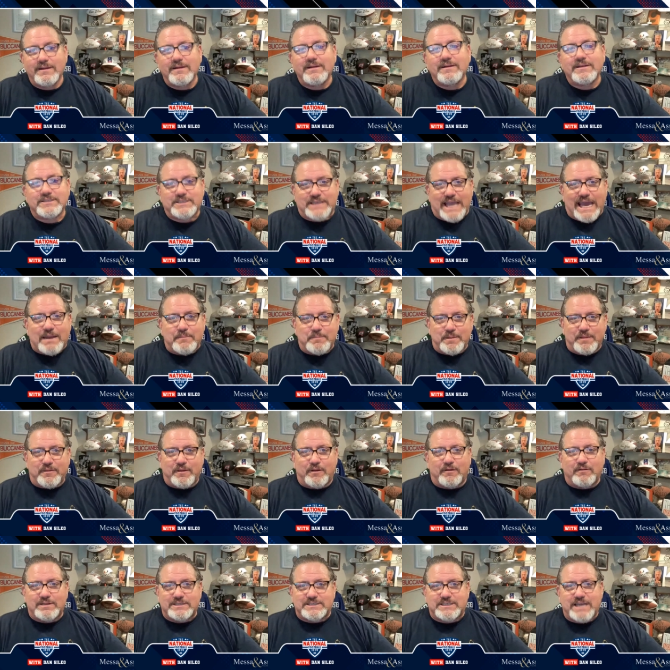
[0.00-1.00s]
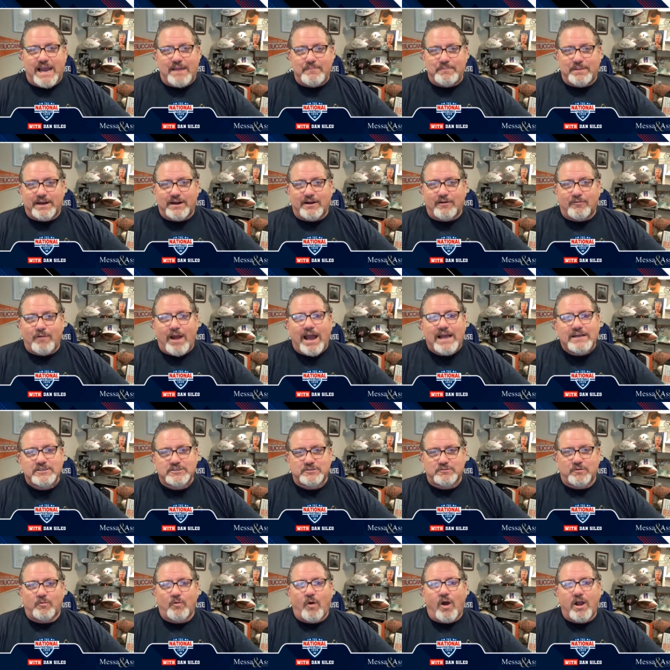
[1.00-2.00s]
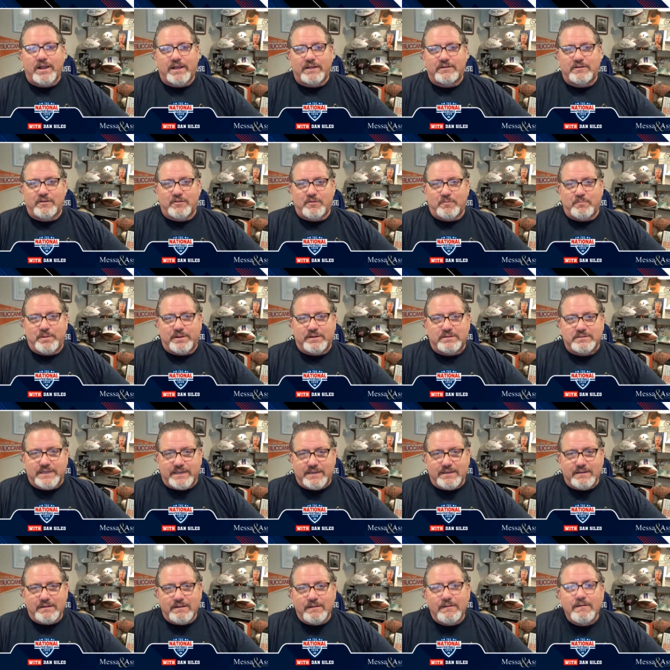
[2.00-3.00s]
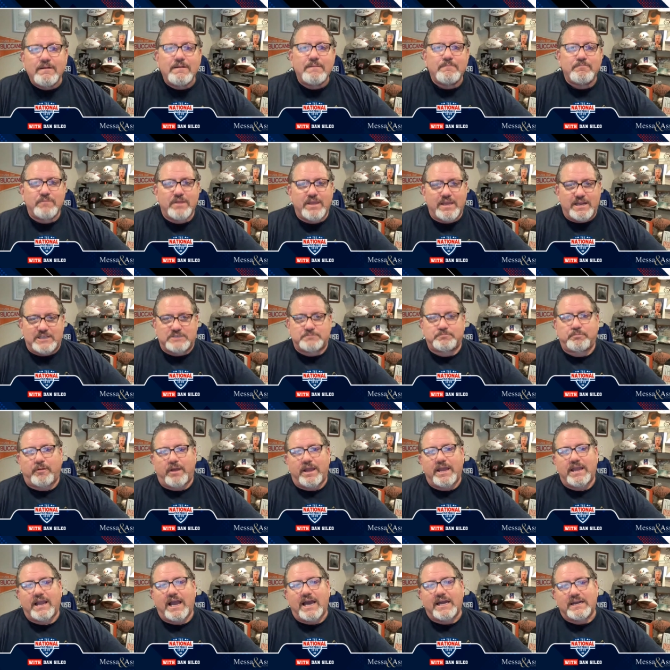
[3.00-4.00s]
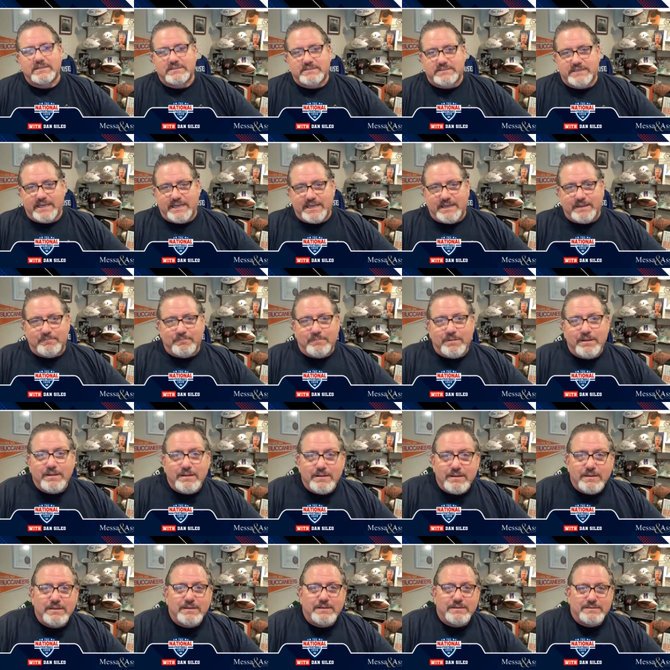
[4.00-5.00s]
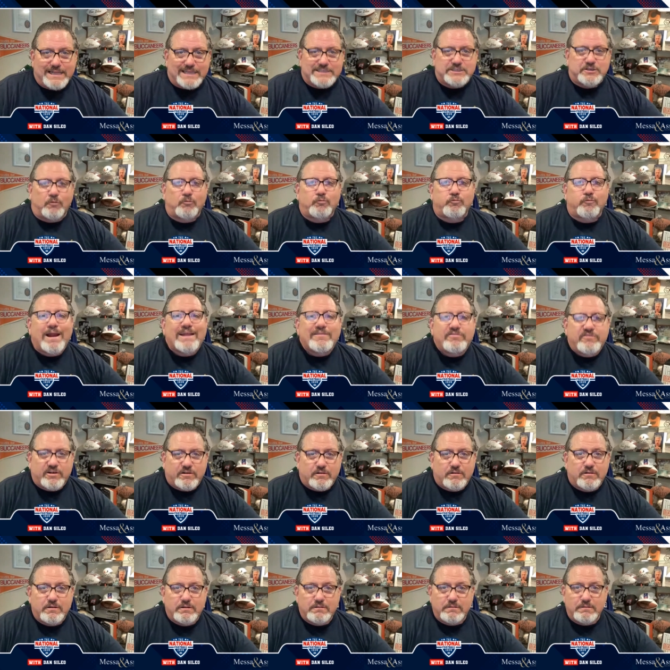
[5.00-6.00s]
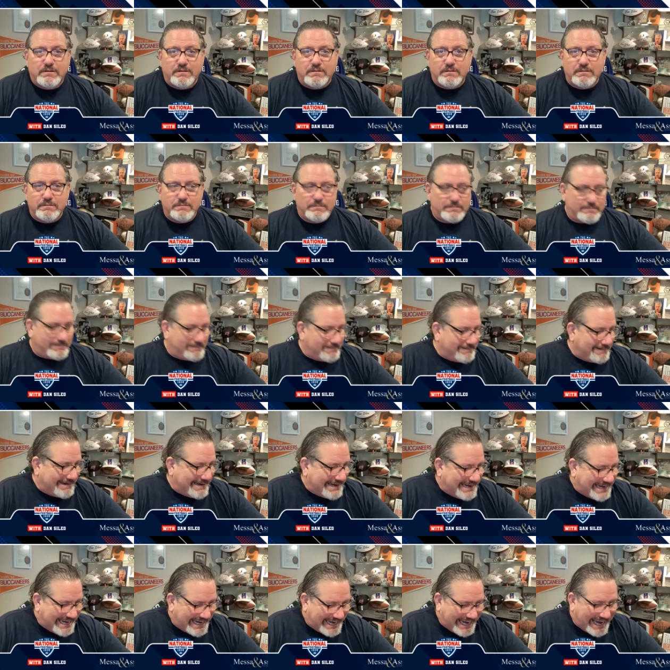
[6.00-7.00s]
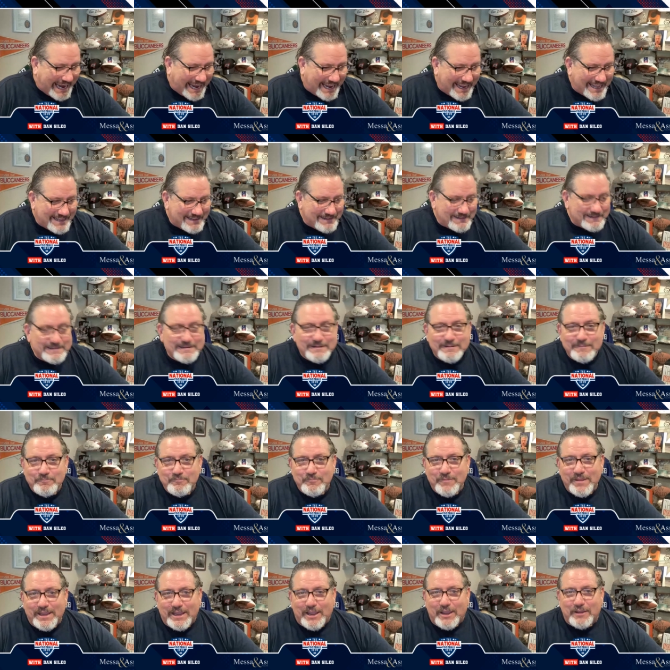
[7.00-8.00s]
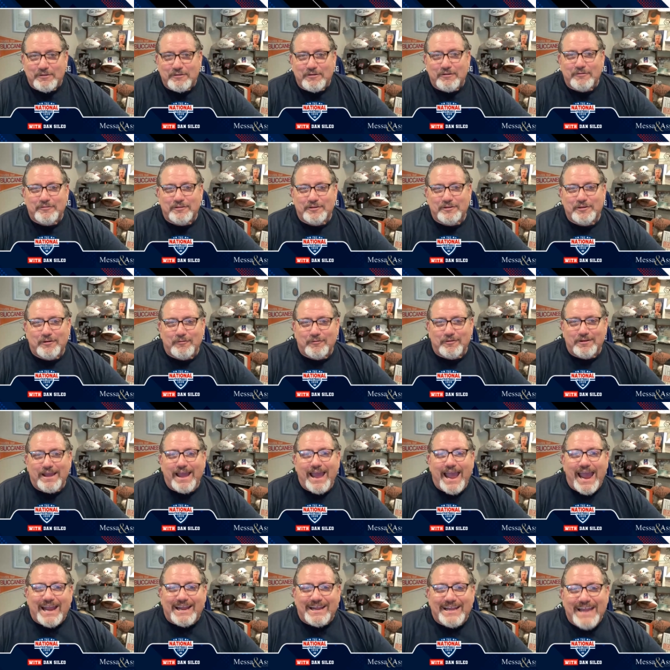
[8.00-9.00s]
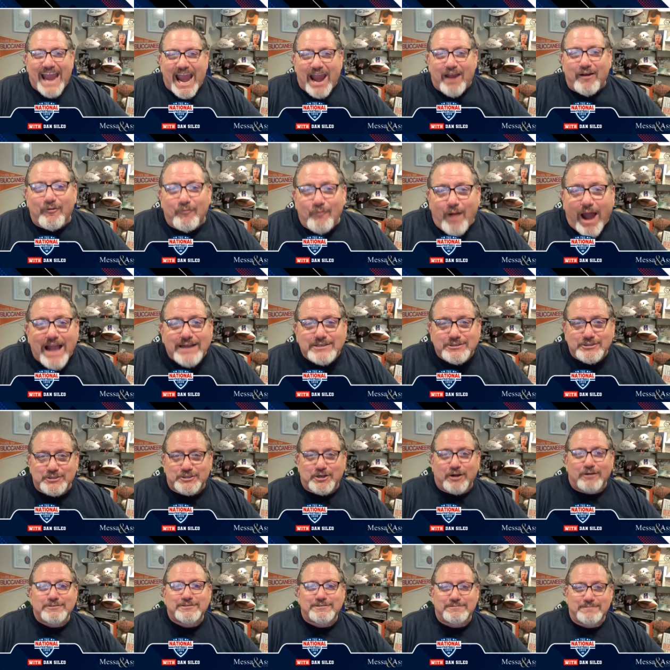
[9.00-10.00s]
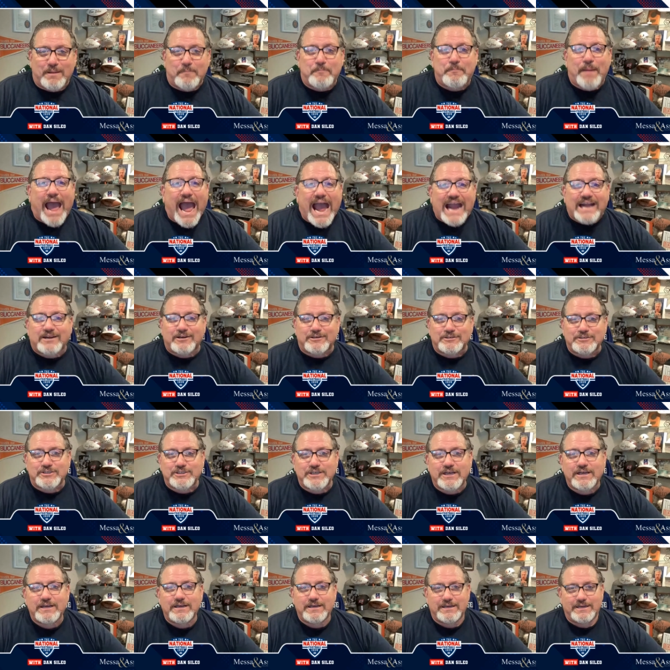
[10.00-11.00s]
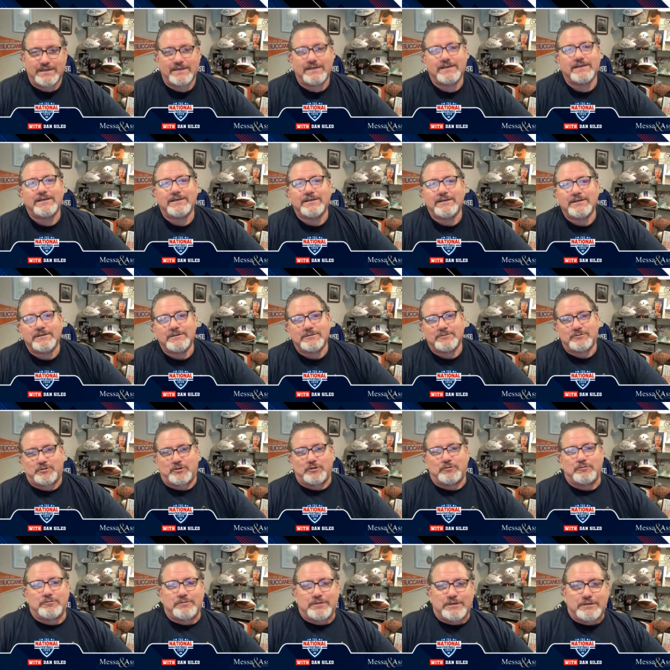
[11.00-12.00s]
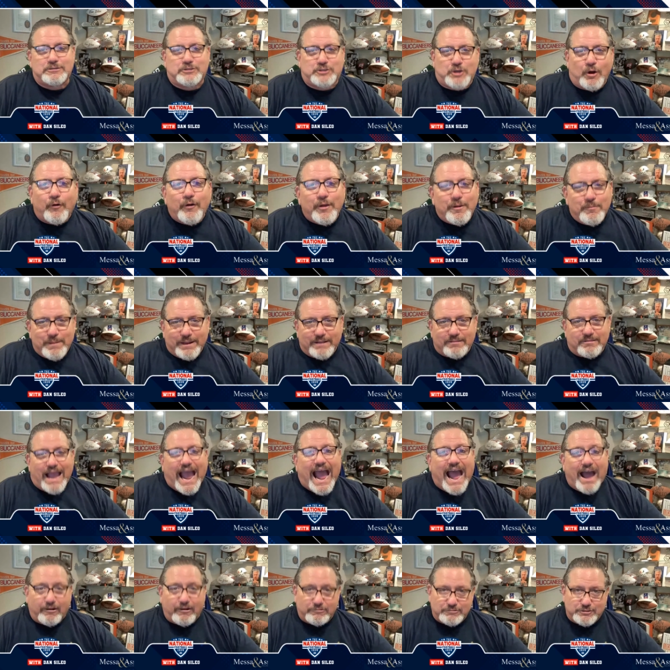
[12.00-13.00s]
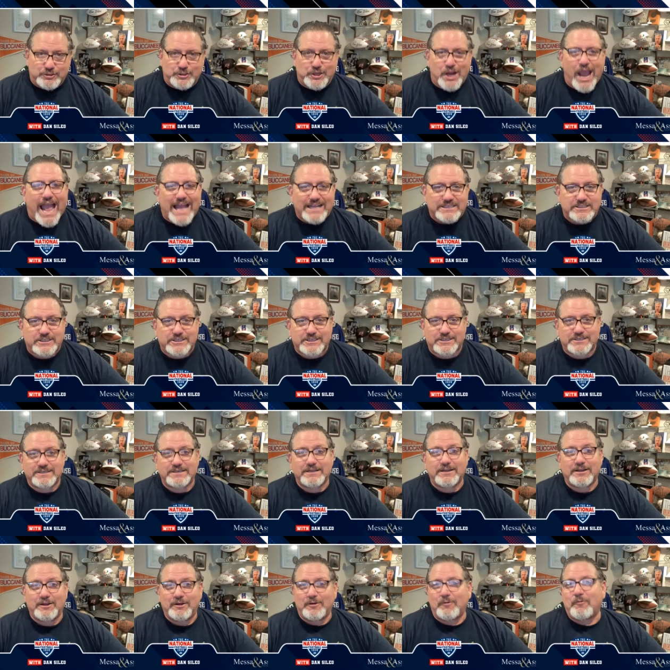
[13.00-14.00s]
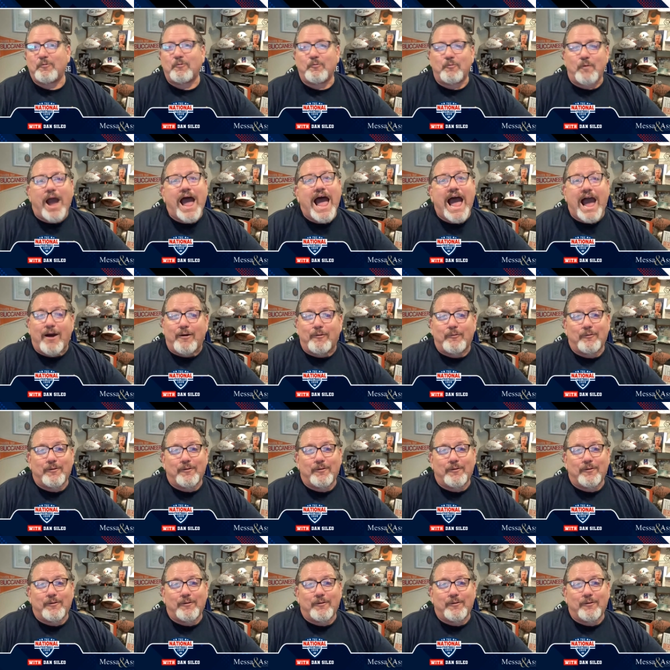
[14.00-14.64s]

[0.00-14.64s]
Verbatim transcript: It's got to be the only time that Aaron Rodgers will walk into the building, and he's playing on a team that's a renter man, you're you're hey, Aaron Rodgers goes from the Packers to the Jody McDonald Jets. Wow.